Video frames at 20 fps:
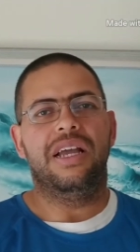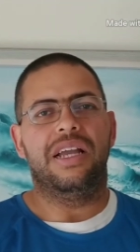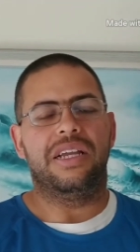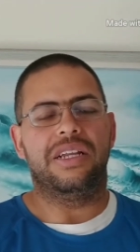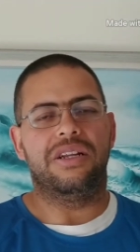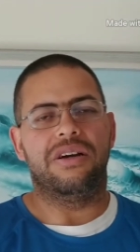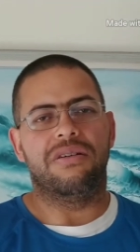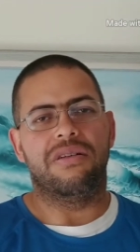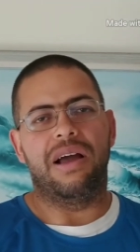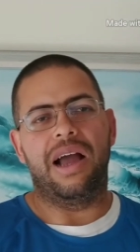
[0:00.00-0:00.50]
you
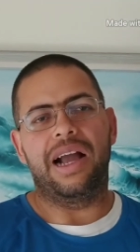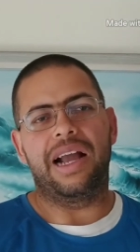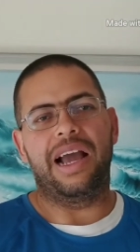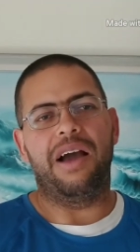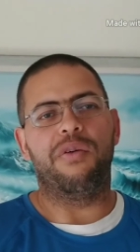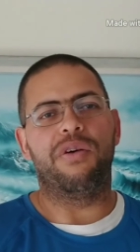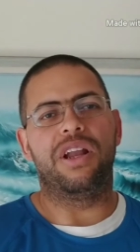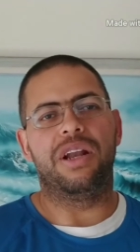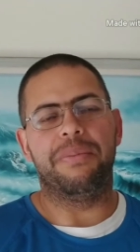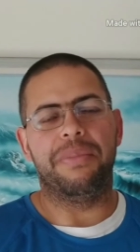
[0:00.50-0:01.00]
know i
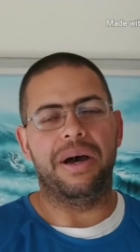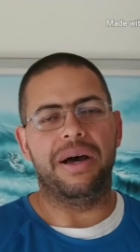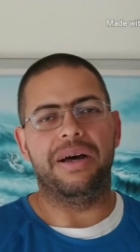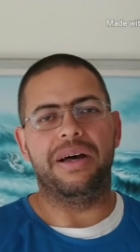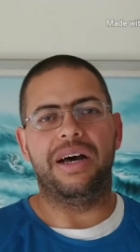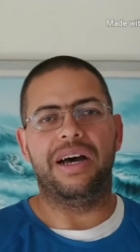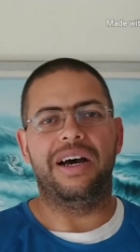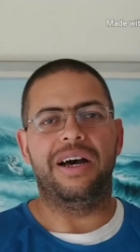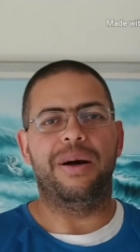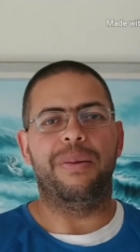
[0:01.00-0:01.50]
got one of my
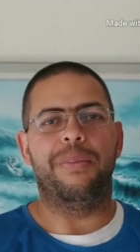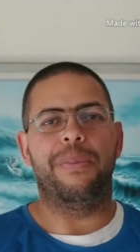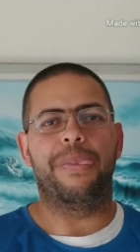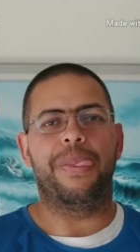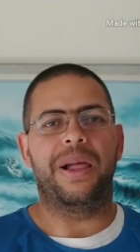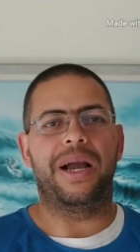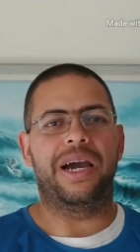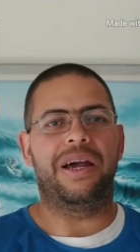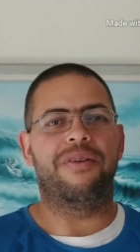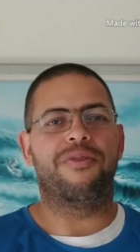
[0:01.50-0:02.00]
um
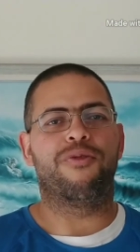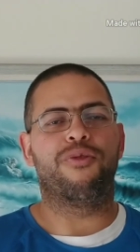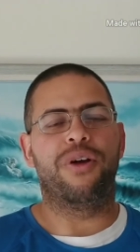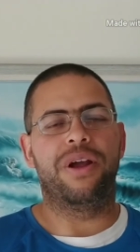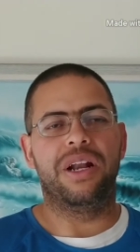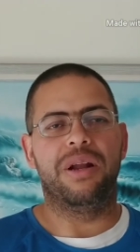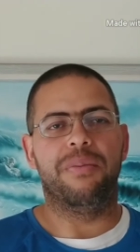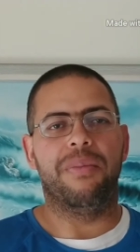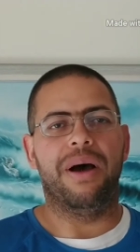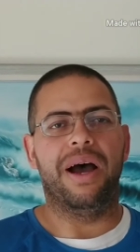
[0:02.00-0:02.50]
i got a
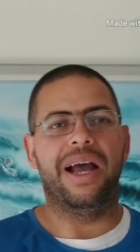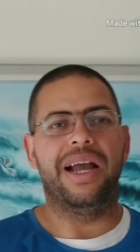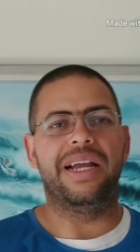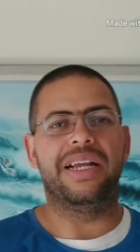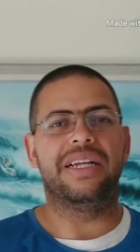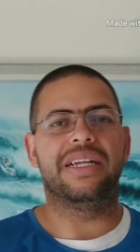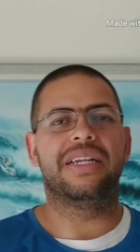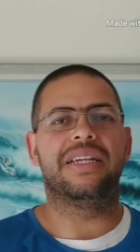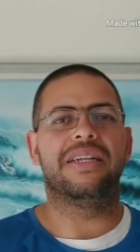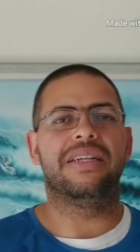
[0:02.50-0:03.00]
friend of
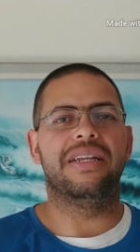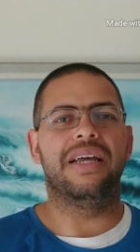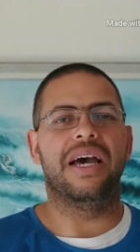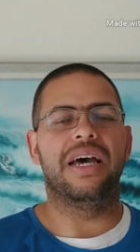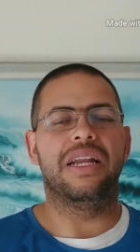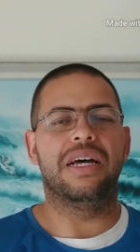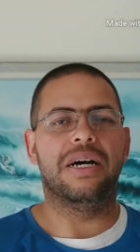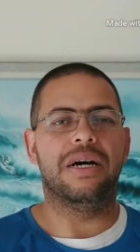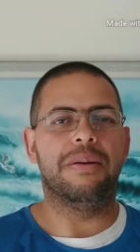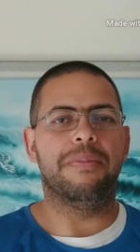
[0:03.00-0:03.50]
mine
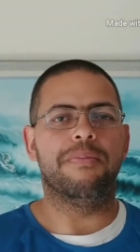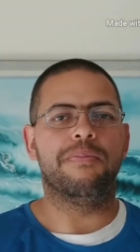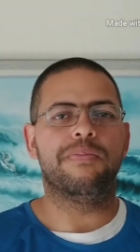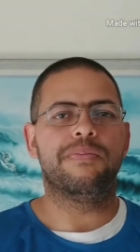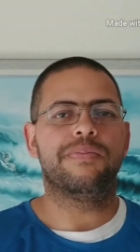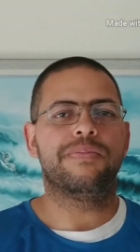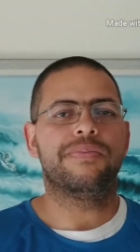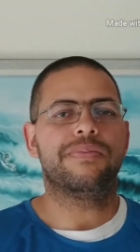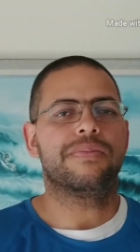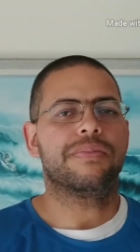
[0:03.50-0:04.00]
that um
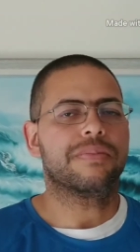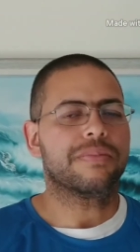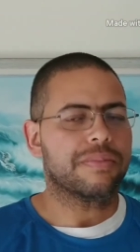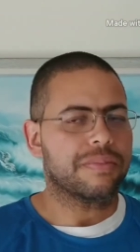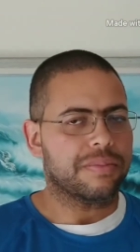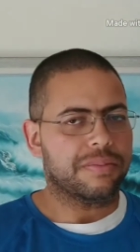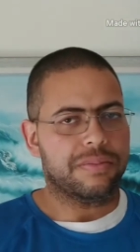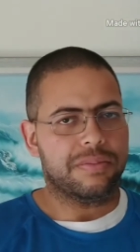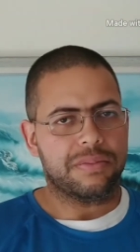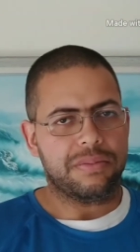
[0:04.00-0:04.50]

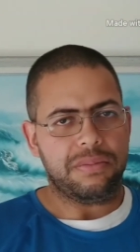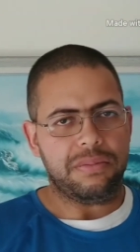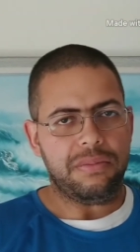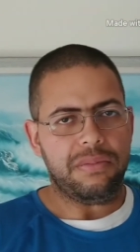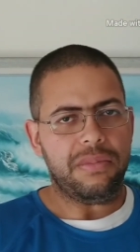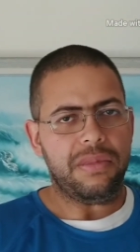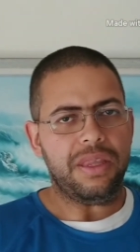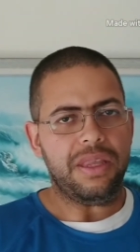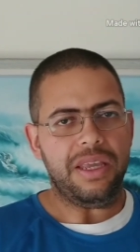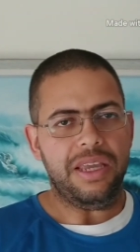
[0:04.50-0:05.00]

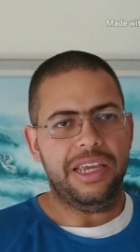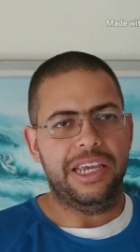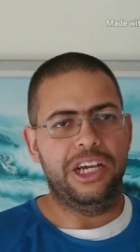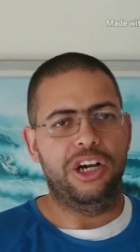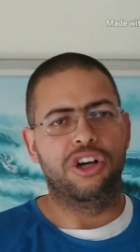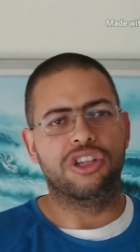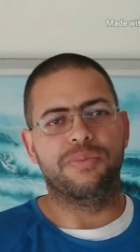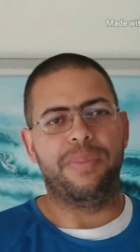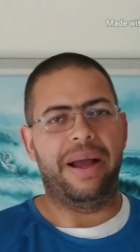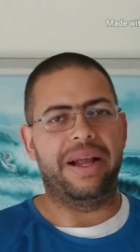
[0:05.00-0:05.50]
he
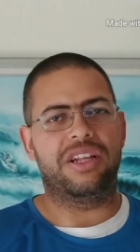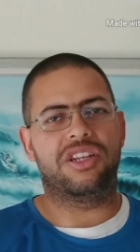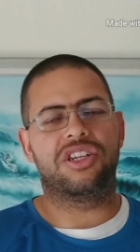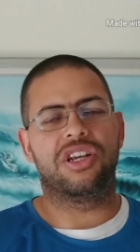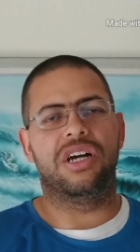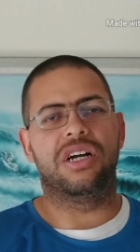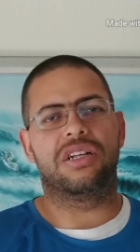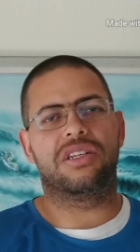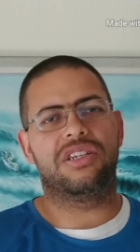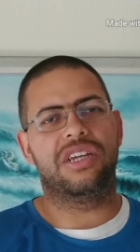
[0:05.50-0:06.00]
goes by
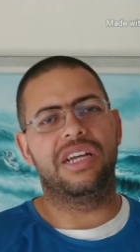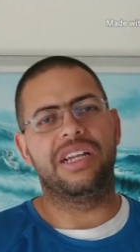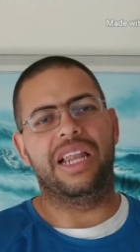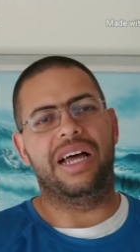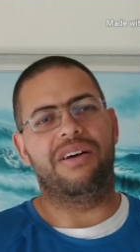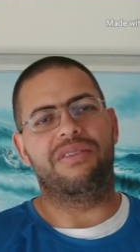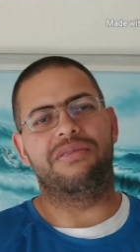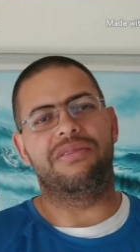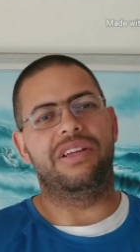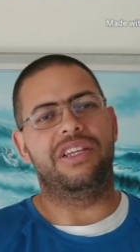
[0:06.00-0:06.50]
Chuck Chill
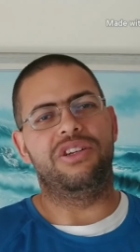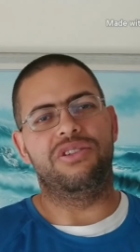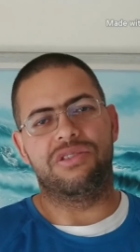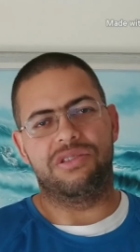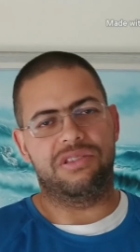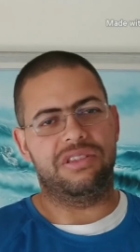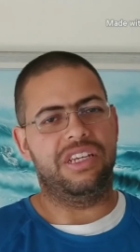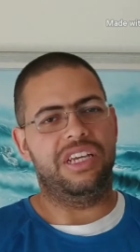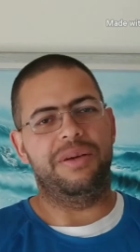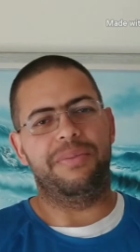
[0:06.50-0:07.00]
Out, and you'll
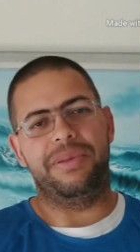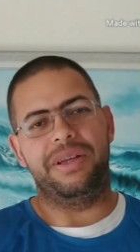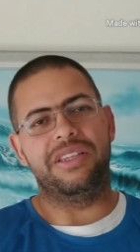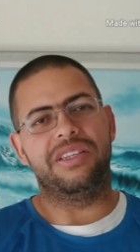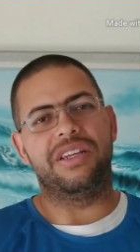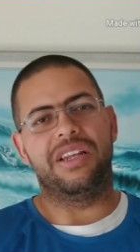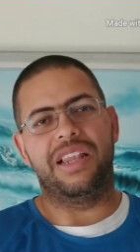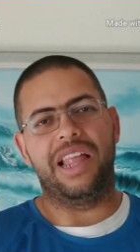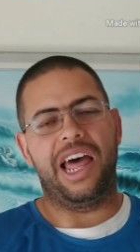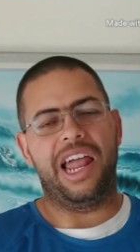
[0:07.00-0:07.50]
see him. He's
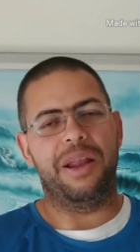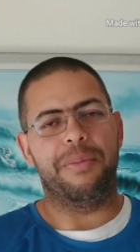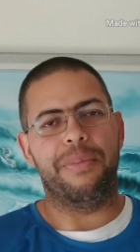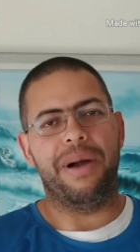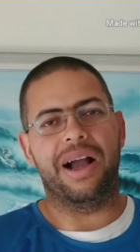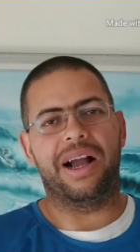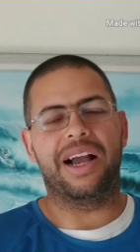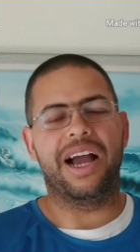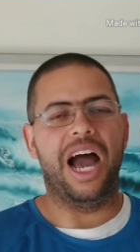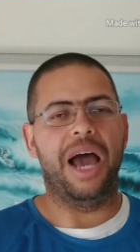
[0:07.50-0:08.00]
in a lot of
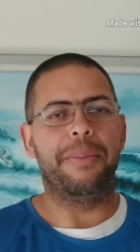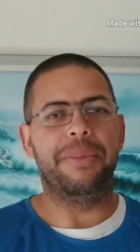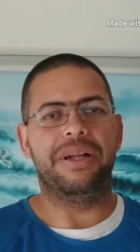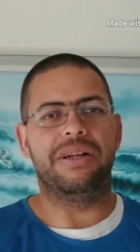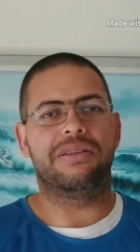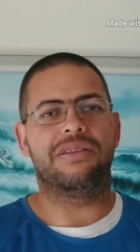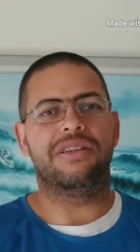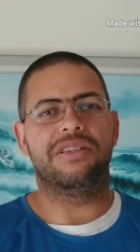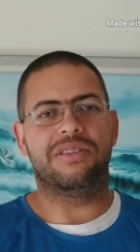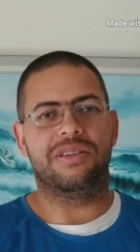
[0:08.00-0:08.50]
my
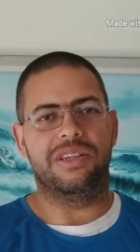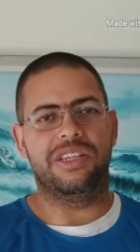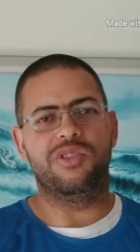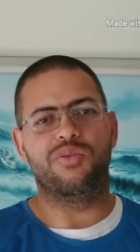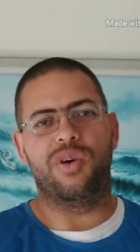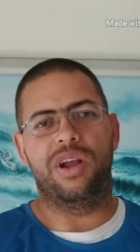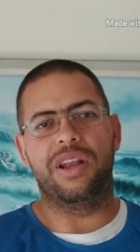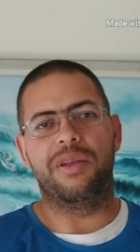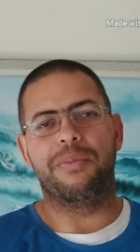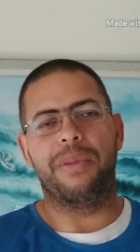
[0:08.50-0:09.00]
comments. He's he's
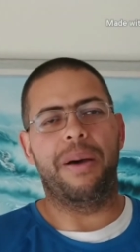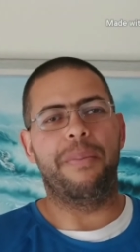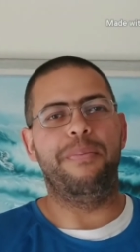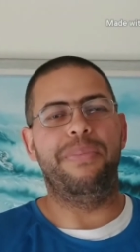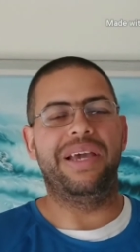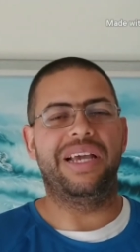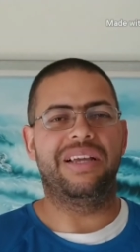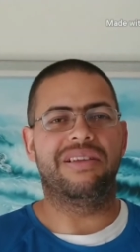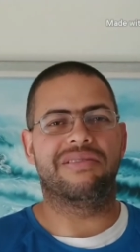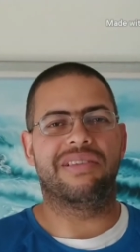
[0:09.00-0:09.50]
one of my
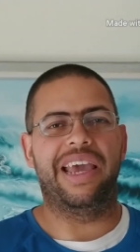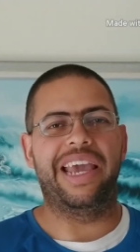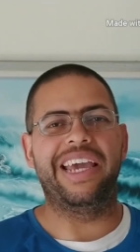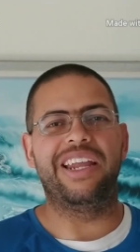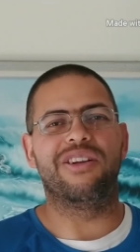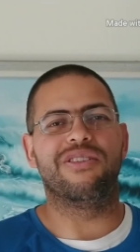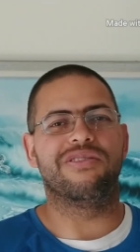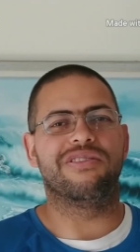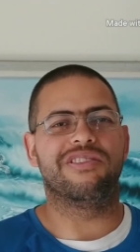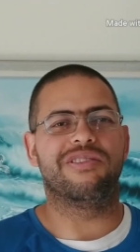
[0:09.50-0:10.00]
biggest
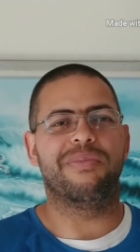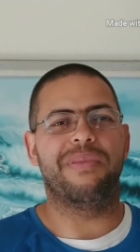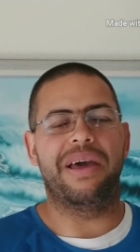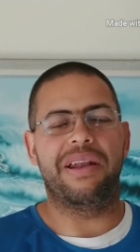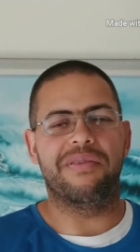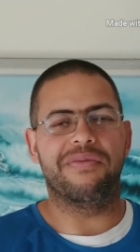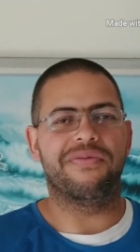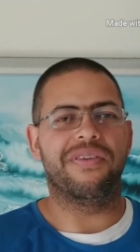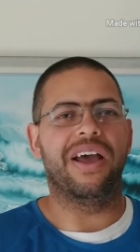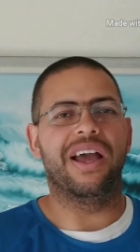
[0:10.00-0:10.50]
haters, as a
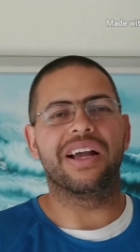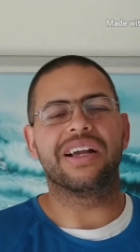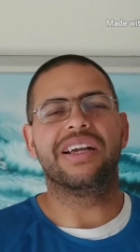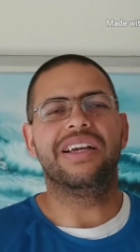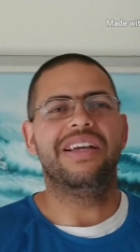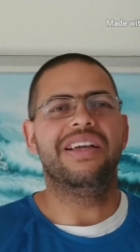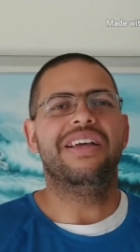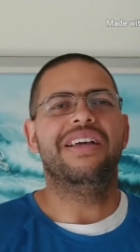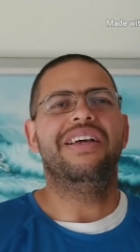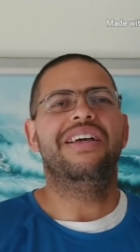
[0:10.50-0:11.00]
matter of fact.
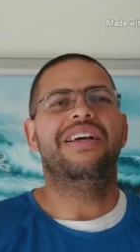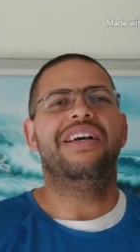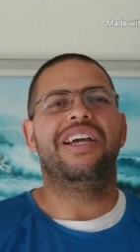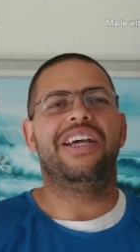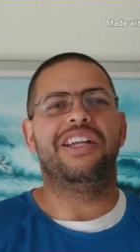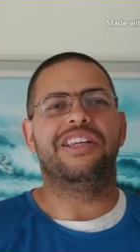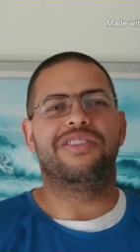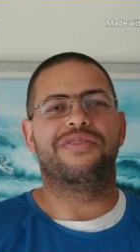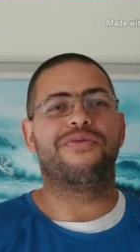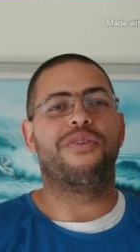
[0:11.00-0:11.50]

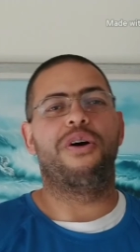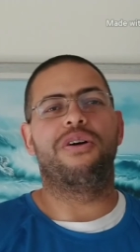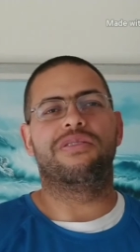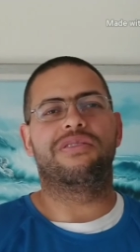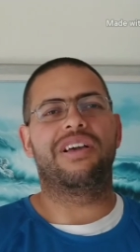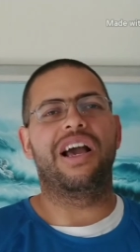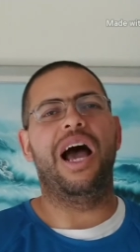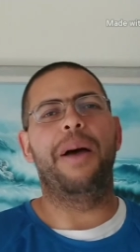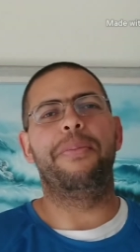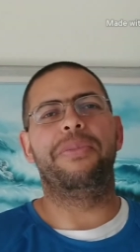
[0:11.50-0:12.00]
You know, as far as
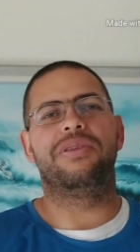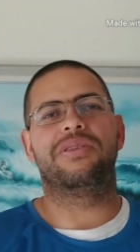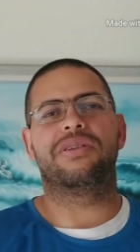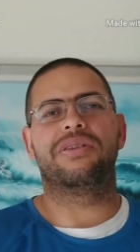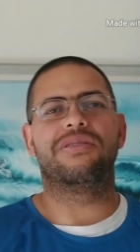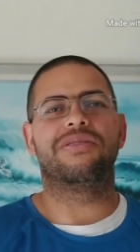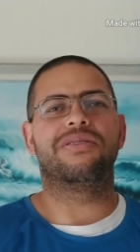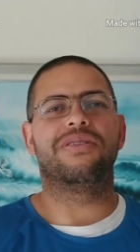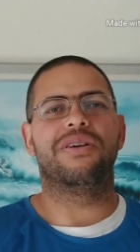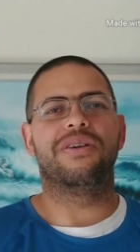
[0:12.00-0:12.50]
comments
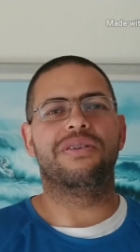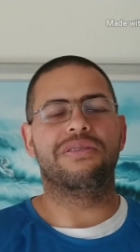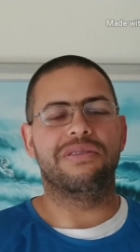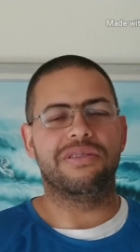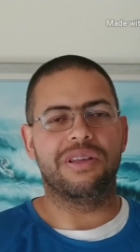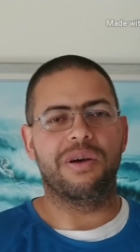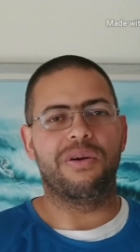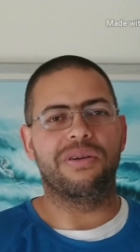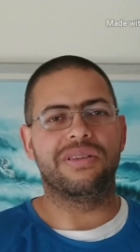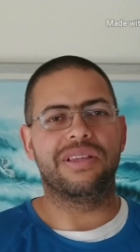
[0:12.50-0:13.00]
concerned,
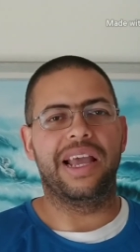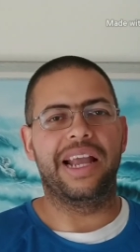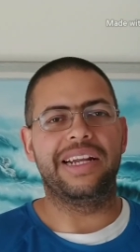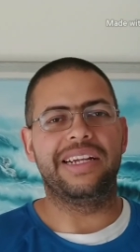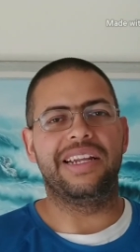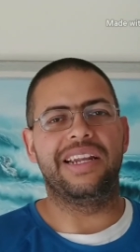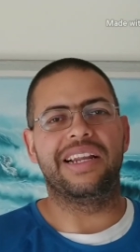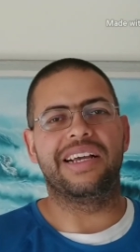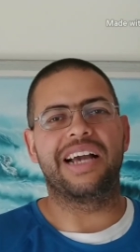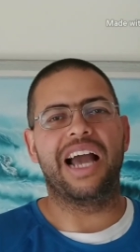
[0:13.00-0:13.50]
he's always
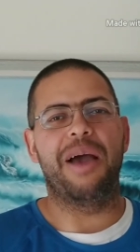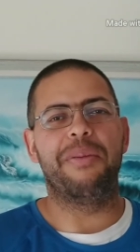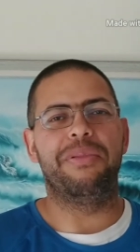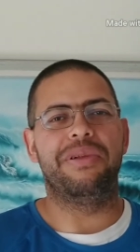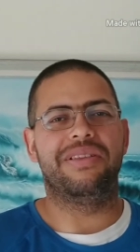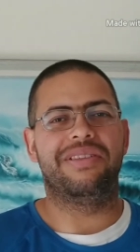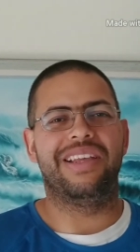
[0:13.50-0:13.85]
hating in the comment